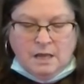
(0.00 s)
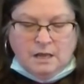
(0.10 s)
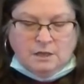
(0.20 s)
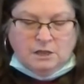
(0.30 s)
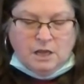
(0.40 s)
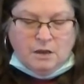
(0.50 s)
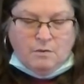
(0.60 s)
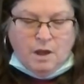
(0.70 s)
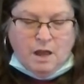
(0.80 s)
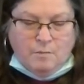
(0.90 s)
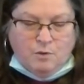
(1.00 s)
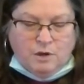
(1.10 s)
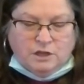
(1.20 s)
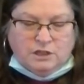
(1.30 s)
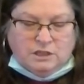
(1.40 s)
So I'm
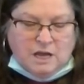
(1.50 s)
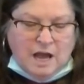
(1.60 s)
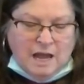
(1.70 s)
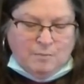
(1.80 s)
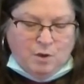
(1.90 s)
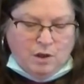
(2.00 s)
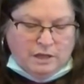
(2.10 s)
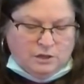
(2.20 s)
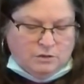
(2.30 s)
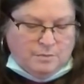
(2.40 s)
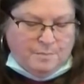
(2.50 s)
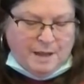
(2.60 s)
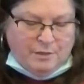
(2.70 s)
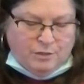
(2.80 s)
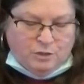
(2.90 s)
going to just eyeball it to
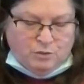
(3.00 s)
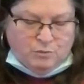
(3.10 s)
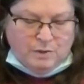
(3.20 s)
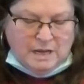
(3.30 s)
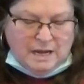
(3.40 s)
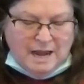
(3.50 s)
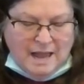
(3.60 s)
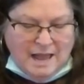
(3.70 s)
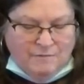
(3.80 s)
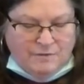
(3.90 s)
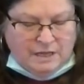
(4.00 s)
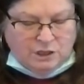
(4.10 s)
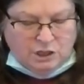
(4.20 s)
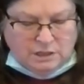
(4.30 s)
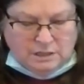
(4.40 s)
about 3.5
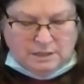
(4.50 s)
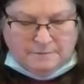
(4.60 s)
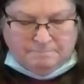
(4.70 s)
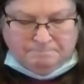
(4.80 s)
inches.